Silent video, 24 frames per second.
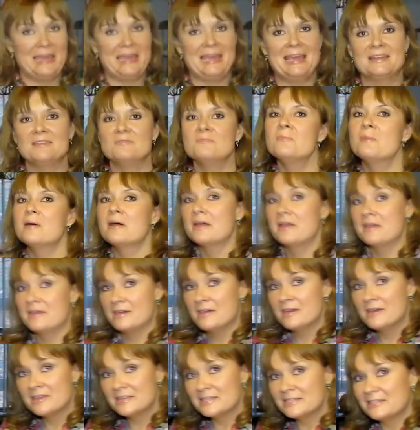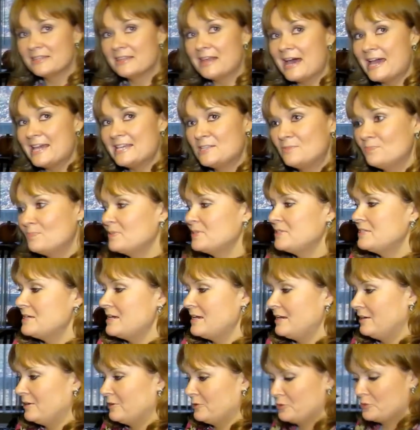add my sliced
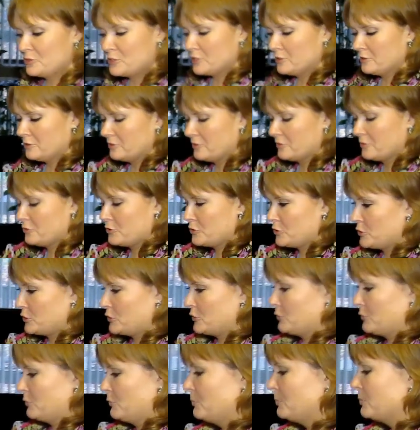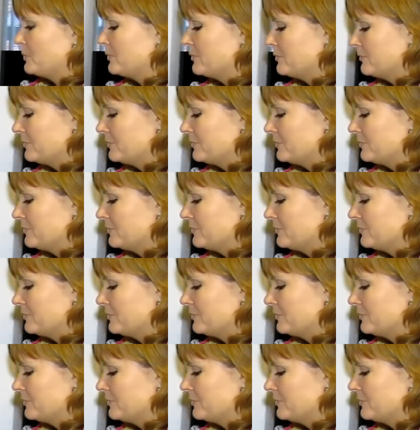potatoes into the soup.